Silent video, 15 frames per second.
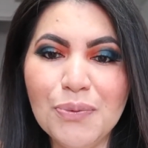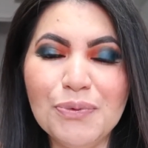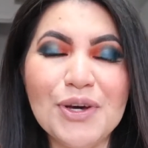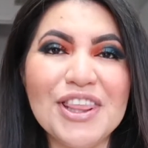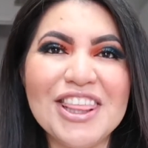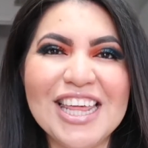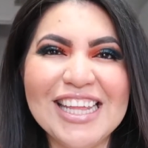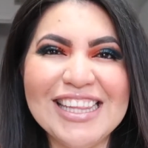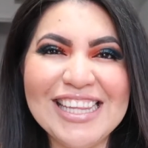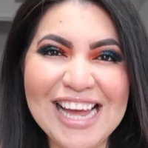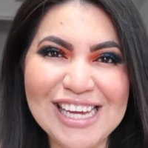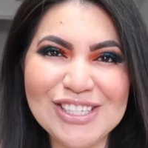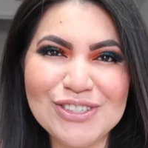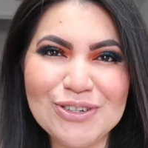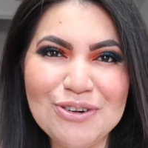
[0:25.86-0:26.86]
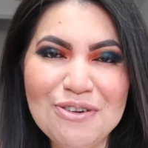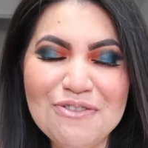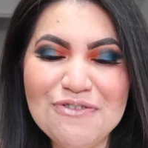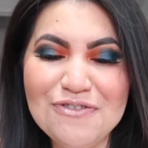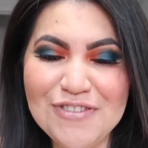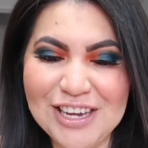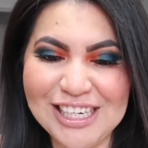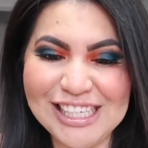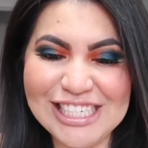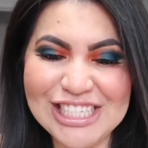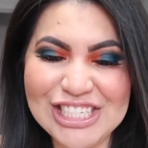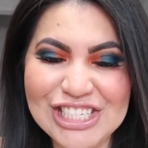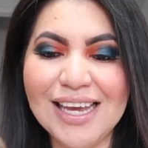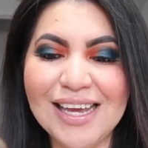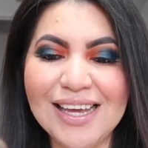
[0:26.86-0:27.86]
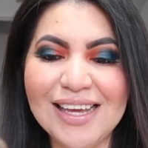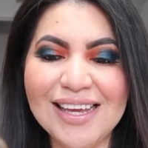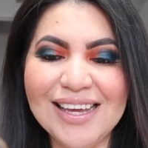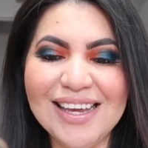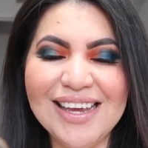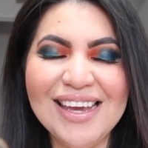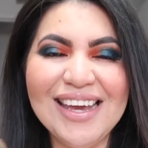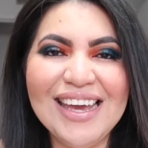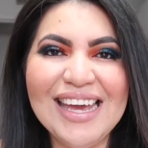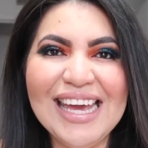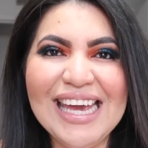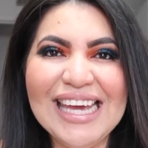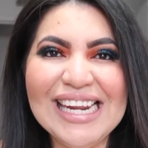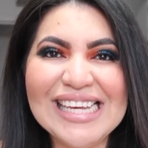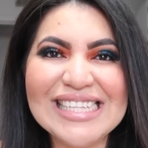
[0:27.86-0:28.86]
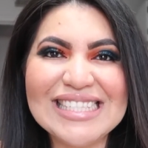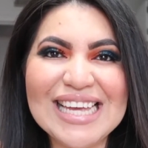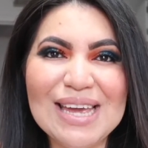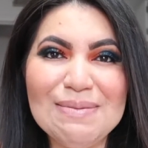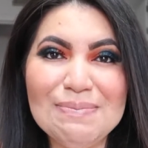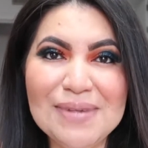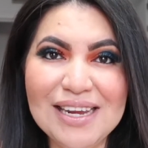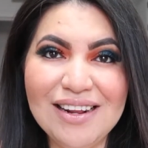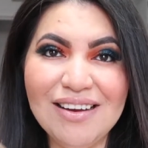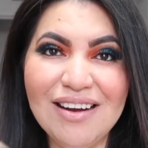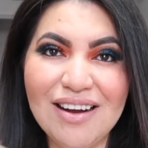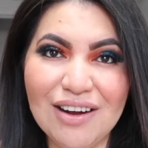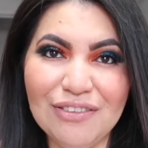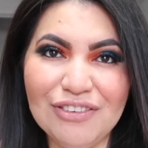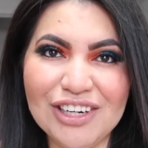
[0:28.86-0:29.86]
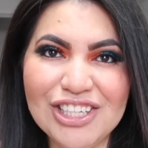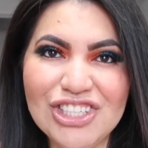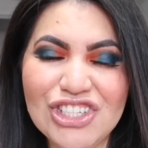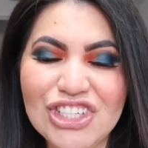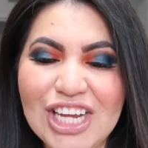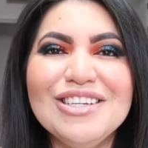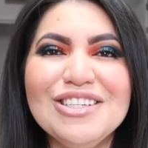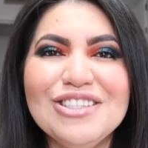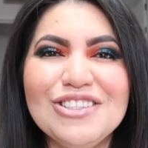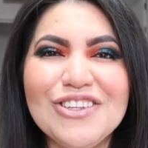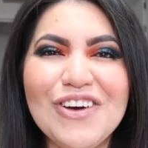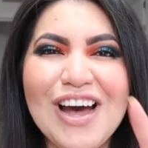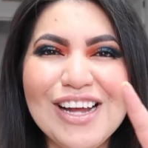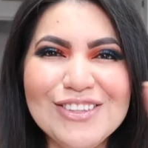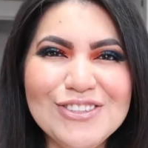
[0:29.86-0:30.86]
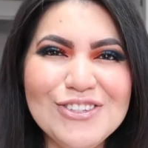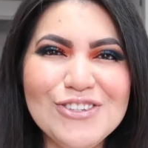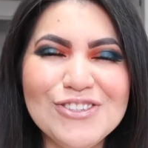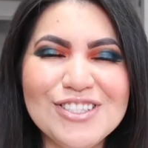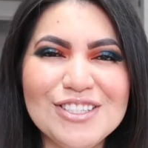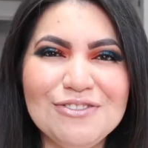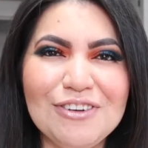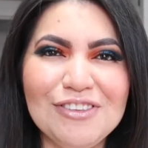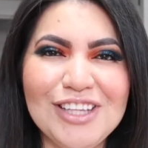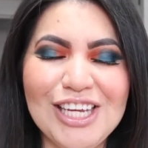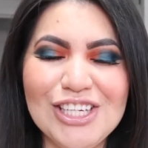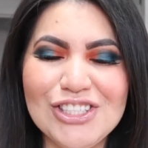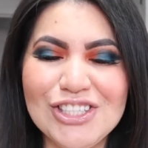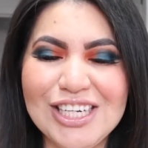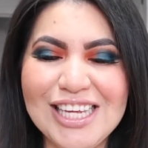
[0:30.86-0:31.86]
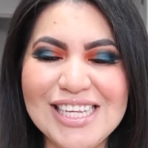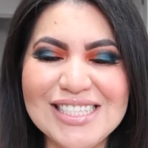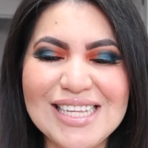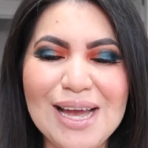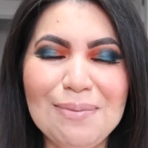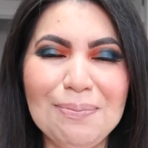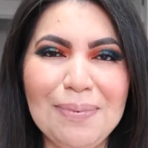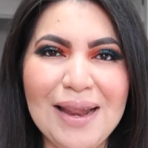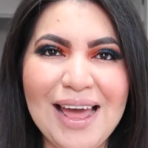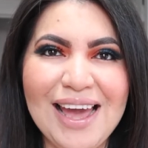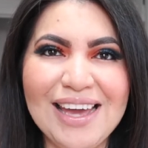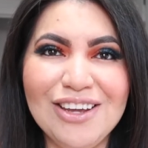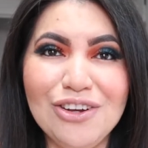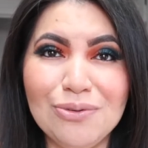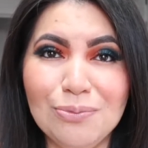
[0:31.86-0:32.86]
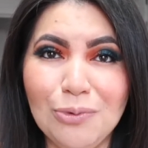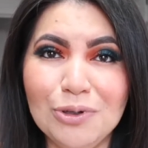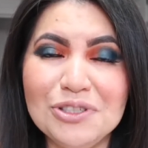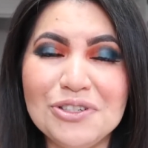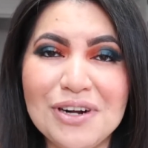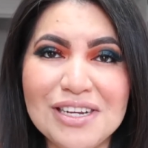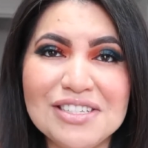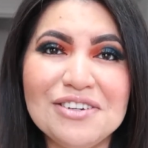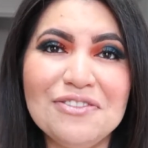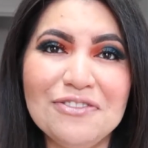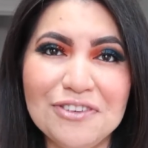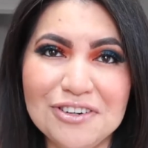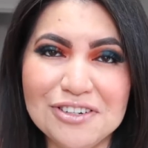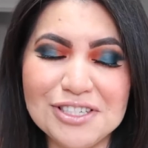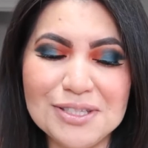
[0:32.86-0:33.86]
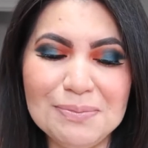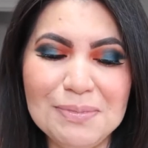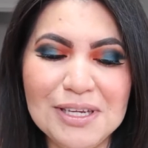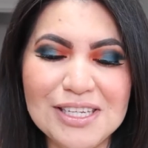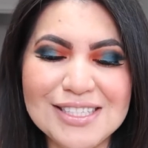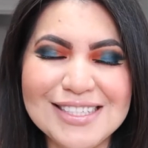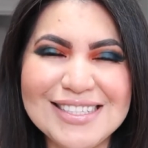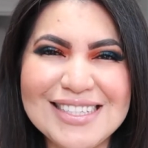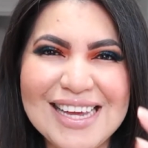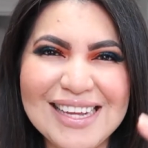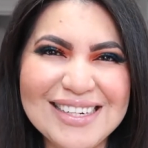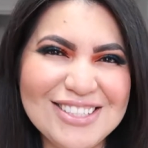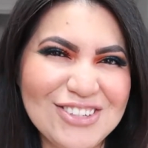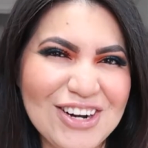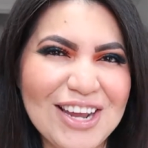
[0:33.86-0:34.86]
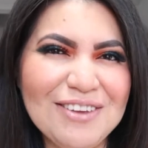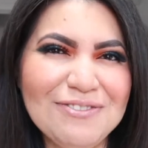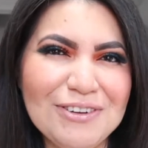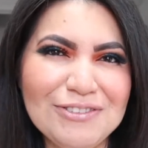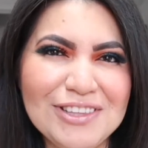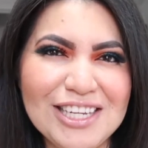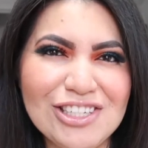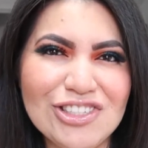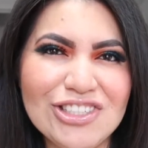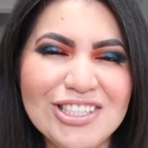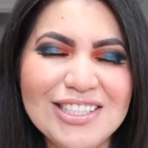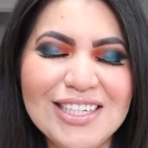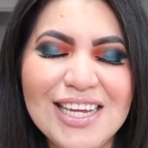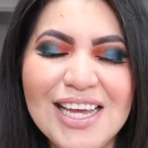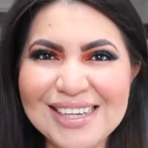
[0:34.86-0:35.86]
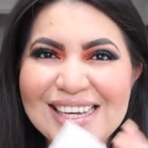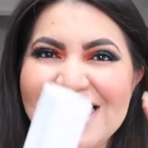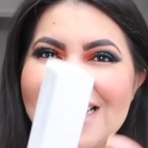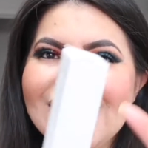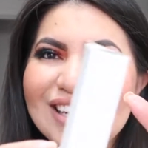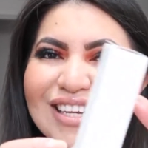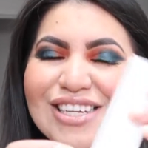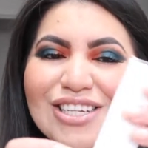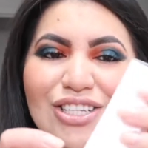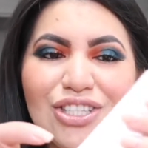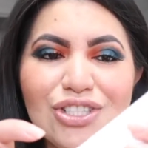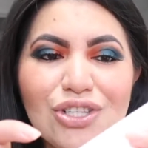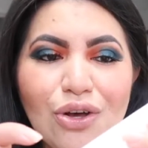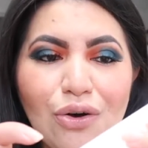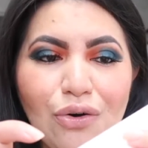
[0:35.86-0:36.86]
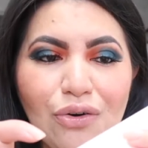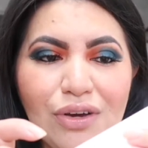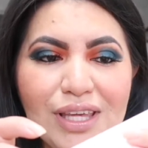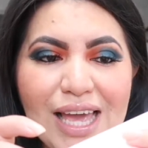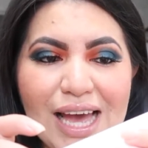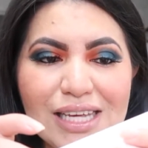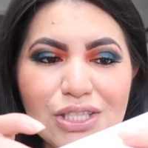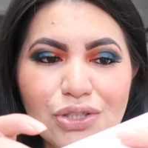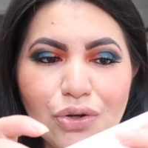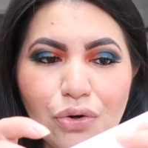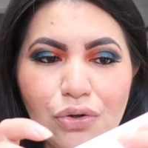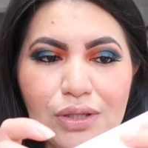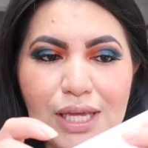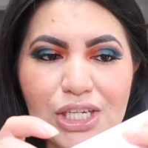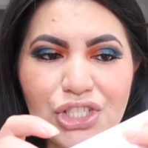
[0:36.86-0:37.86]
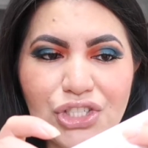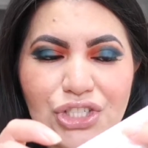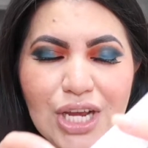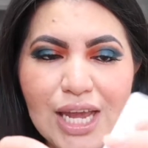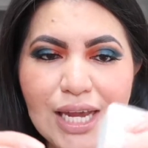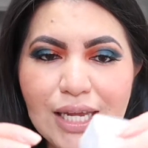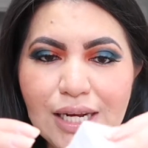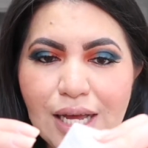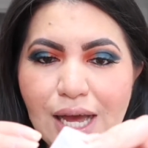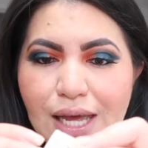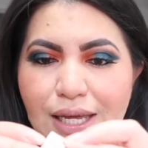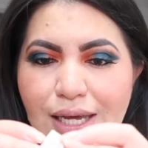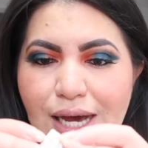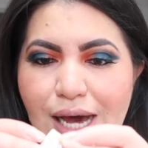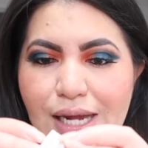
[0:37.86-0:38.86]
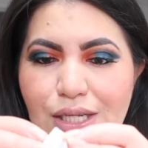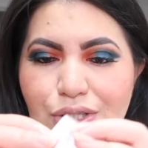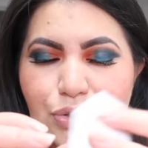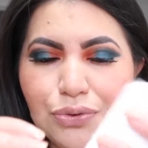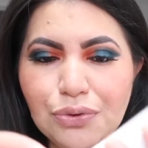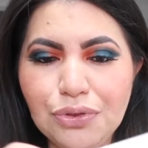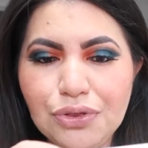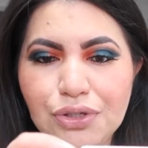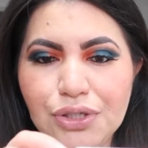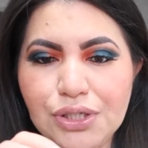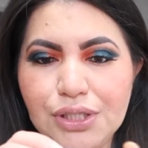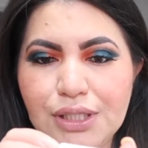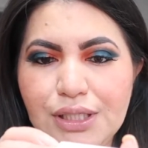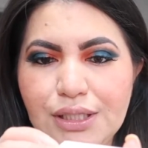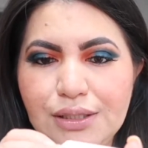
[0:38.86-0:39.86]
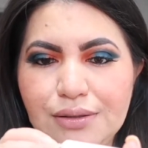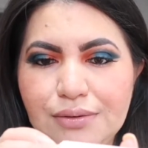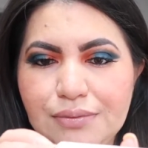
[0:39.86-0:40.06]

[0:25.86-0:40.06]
with natural finish it is a medium coverage so how to use this foundation is apply your moisturizer first because it's a drying foundation. So yeah, so the shade I got is 230.